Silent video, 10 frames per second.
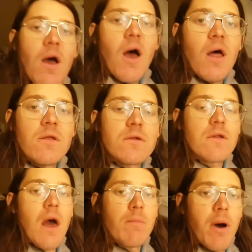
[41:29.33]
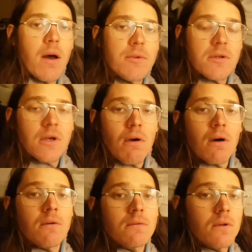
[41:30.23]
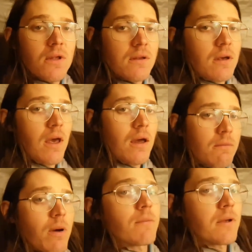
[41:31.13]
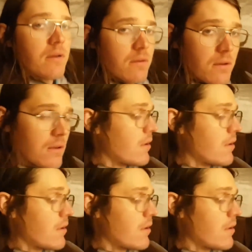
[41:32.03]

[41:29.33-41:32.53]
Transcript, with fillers: Uh, this is how Bob De Niro will eat a can of pumpkin.